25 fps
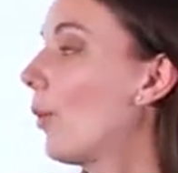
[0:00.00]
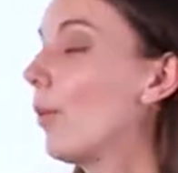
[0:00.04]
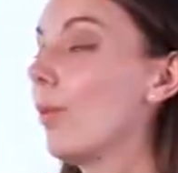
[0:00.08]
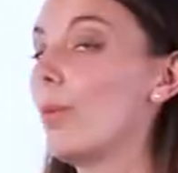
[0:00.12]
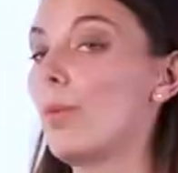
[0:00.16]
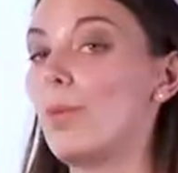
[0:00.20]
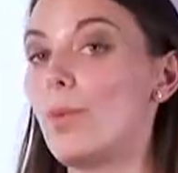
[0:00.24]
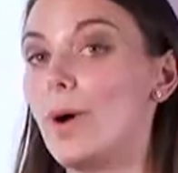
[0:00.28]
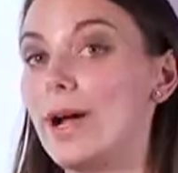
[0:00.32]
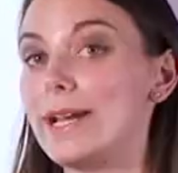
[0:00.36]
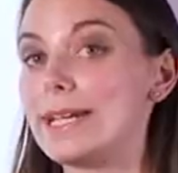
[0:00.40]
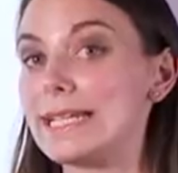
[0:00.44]

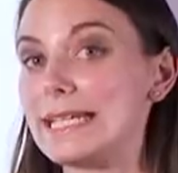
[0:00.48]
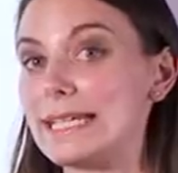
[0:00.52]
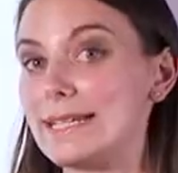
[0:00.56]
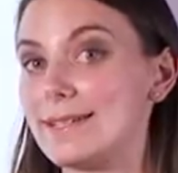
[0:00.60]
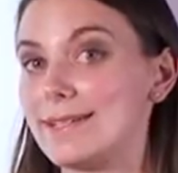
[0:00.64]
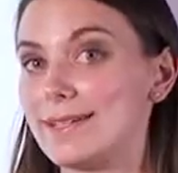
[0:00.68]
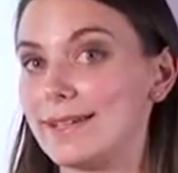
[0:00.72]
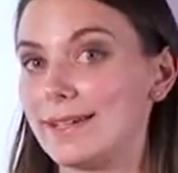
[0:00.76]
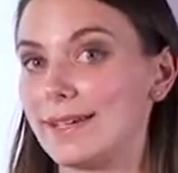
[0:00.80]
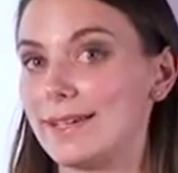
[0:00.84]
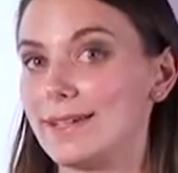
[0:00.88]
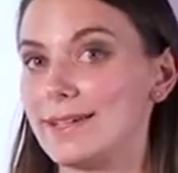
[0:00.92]
what
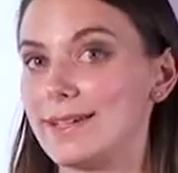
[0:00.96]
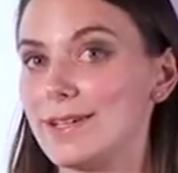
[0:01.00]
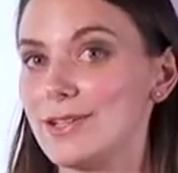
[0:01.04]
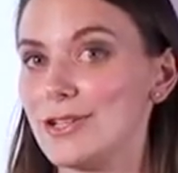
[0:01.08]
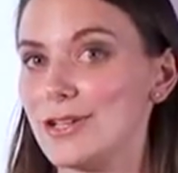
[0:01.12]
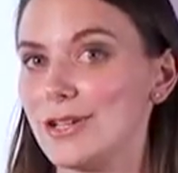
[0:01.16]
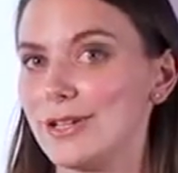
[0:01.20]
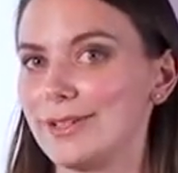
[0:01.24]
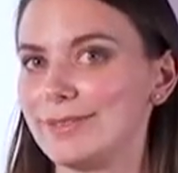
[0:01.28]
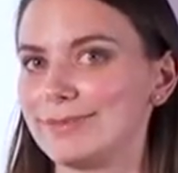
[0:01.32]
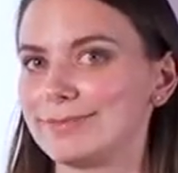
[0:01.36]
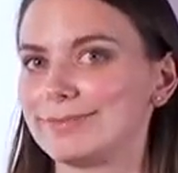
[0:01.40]
is a
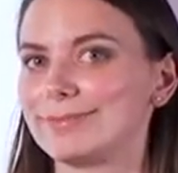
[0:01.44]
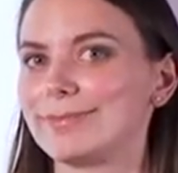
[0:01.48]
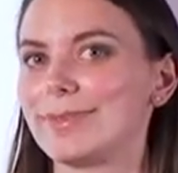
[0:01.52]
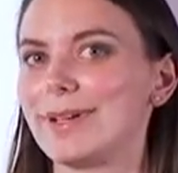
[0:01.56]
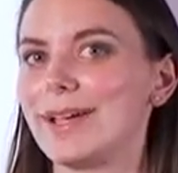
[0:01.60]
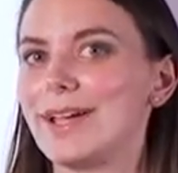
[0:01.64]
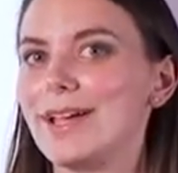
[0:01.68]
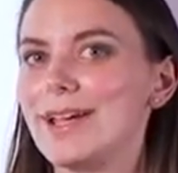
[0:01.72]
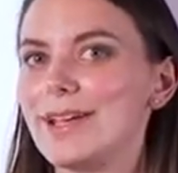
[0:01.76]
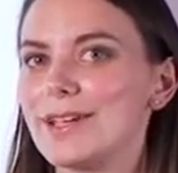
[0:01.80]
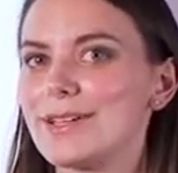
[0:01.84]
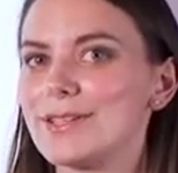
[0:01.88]
condition.
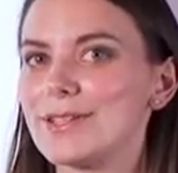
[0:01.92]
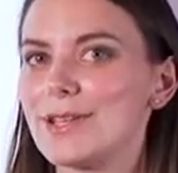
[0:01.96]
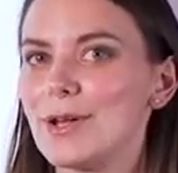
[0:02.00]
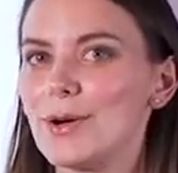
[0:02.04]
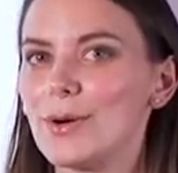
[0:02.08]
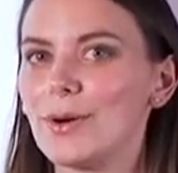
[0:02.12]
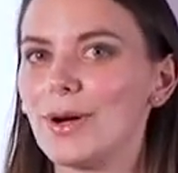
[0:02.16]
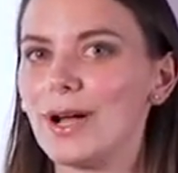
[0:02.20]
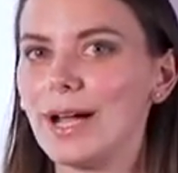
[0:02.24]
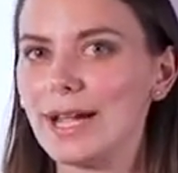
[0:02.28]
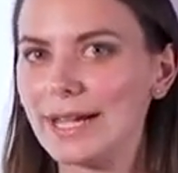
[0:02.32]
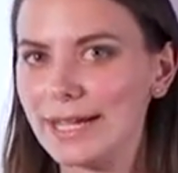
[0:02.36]

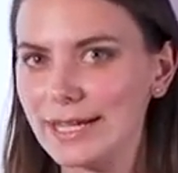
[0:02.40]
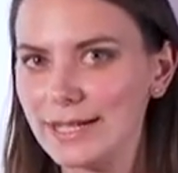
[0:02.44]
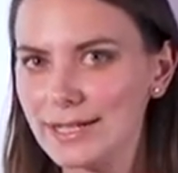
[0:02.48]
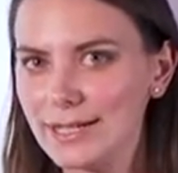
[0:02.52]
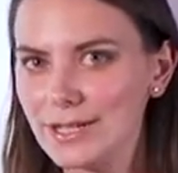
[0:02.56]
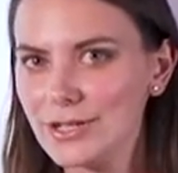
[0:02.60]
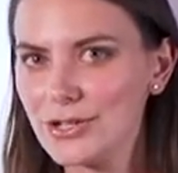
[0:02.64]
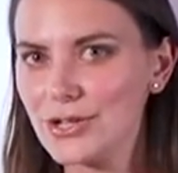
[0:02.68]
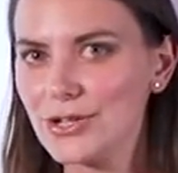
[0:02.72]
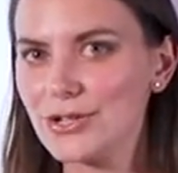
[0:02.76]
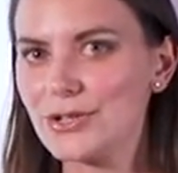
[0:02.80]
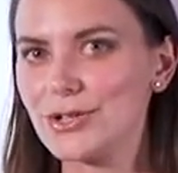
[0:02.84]
So a
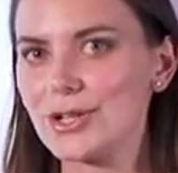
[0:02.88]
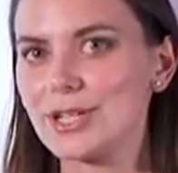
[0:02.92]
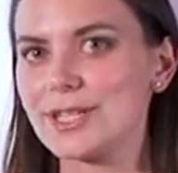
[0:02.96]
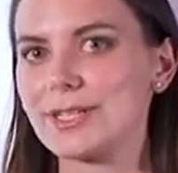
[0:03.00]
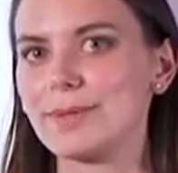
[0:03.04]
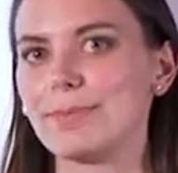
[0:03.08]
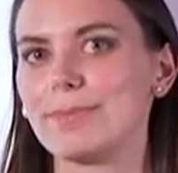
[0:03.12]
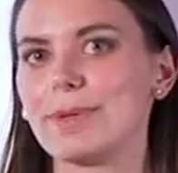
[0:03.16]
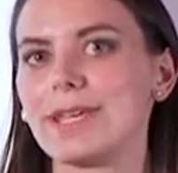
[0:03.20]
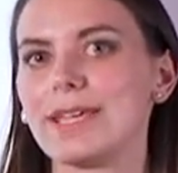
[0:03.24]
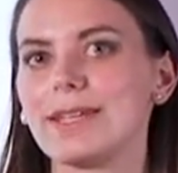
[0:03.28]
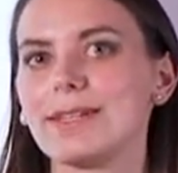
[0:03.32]
condition
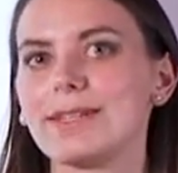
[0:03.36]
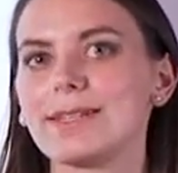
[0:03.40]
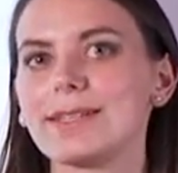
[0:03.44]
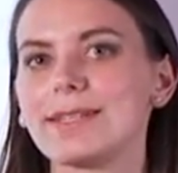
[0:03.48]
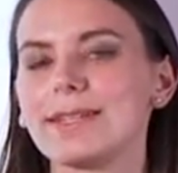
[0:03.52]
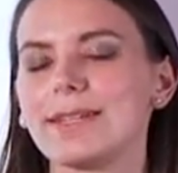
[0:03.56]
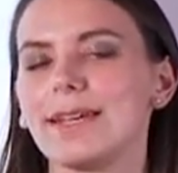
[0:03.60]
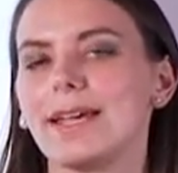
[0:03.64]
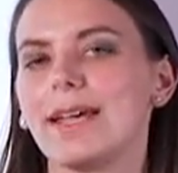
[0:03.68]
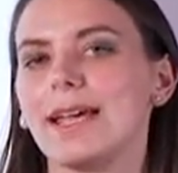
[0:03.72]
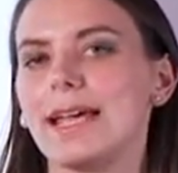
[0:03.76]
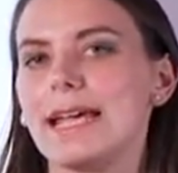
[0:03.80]
just
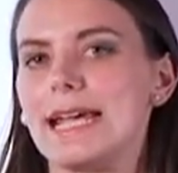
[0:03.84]
means